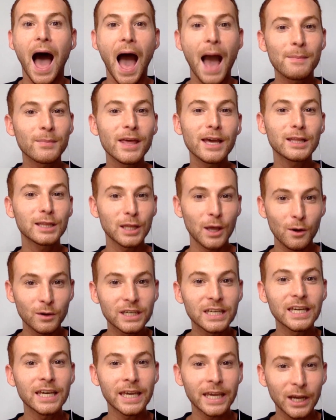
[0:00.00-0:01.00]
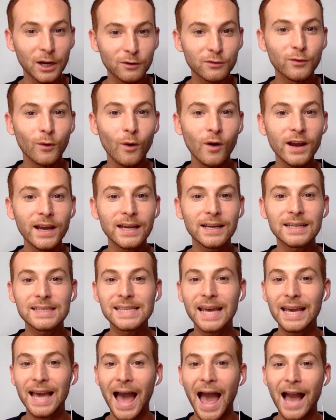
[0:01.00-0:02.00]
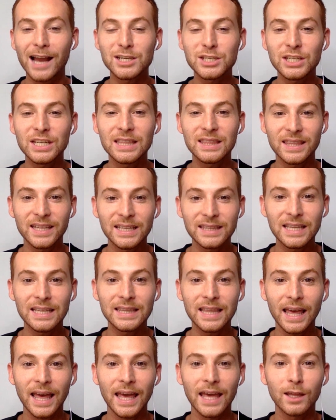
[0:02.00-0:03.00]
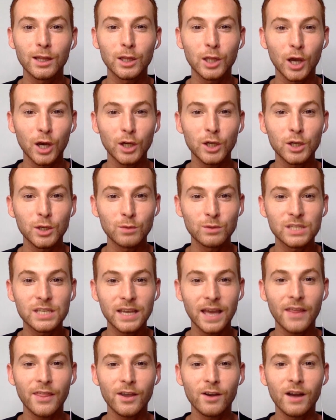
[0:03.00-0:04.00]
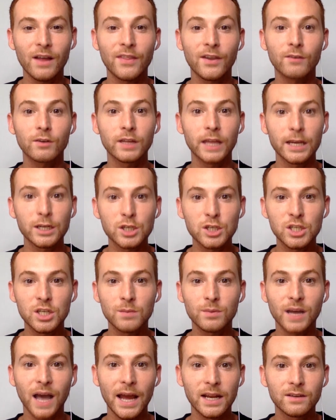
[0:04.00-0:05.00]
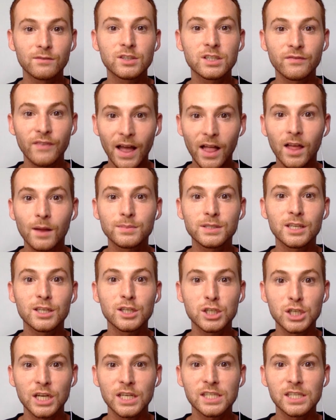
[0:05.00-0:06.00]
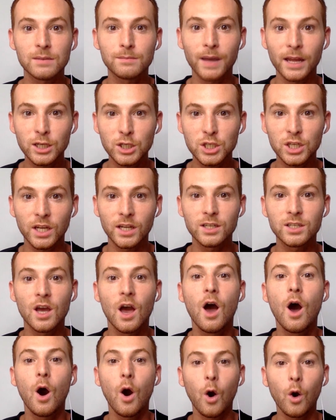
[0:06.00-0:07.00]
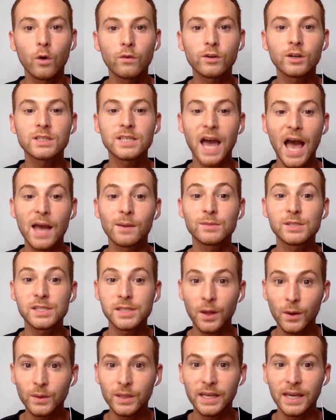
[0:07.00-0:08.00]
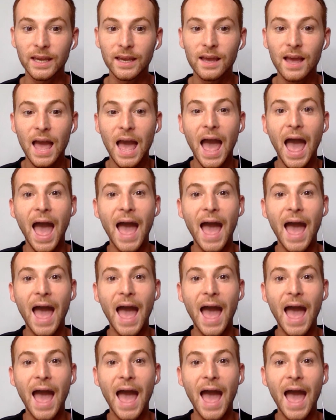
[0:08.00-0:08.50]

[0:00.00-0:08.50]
I'm like low-key here for it because I actually think that they look cute together, and their relationship kind of developed, as Jason mentioned, over time slowly.